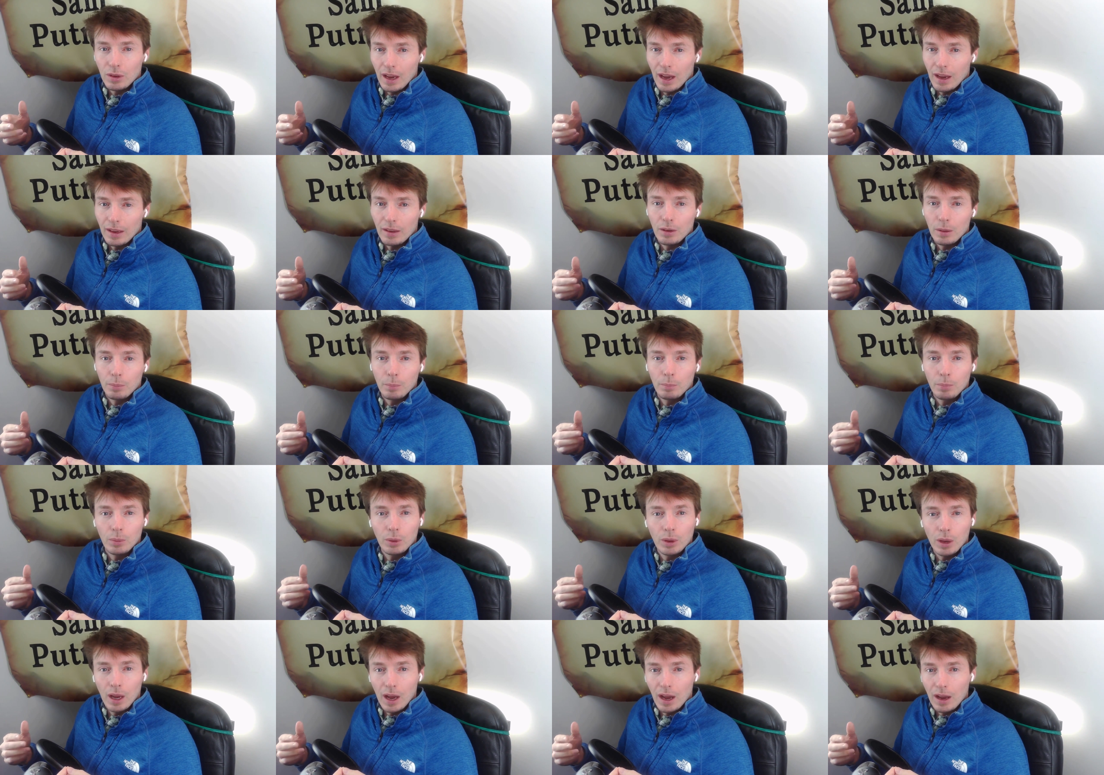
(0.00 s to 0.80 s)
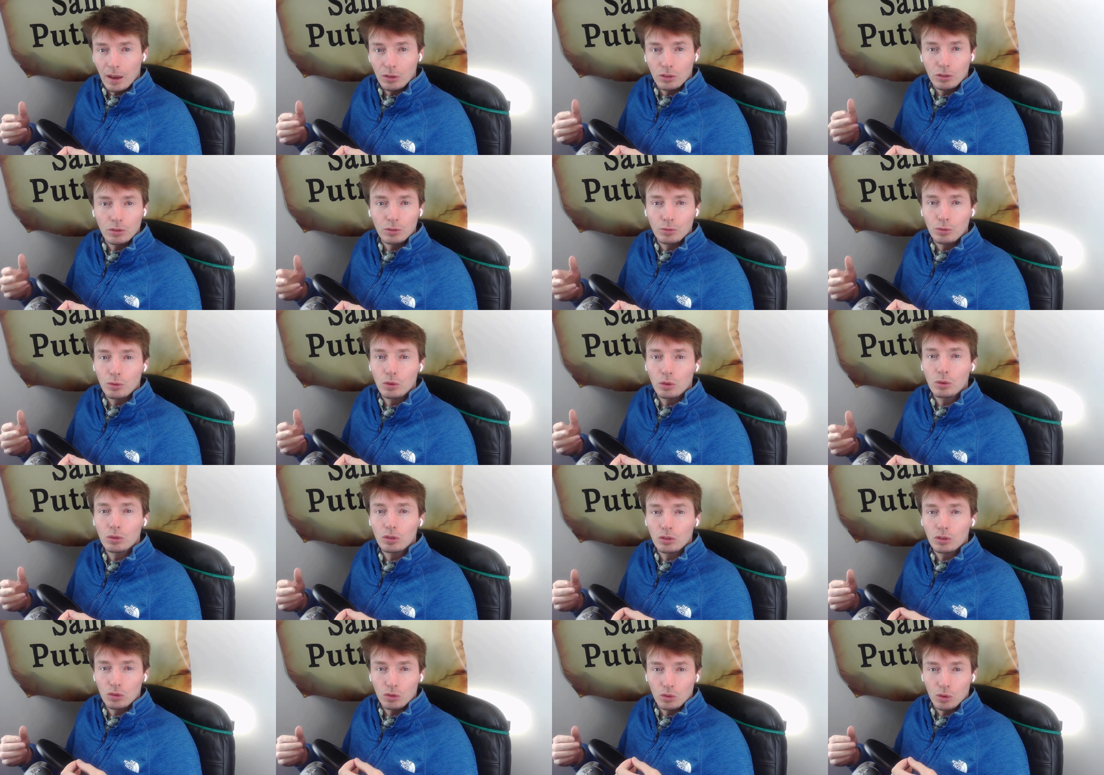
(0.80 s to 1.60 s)
got the Blox
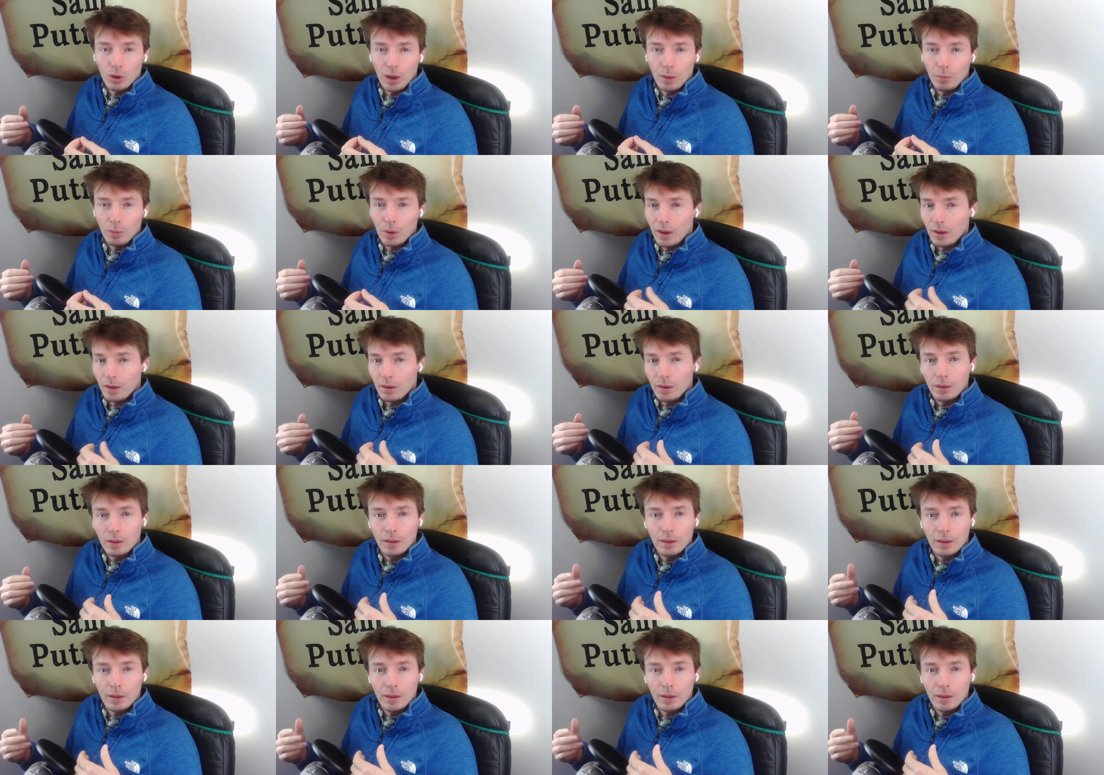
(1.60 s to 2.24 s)
Fruits drama.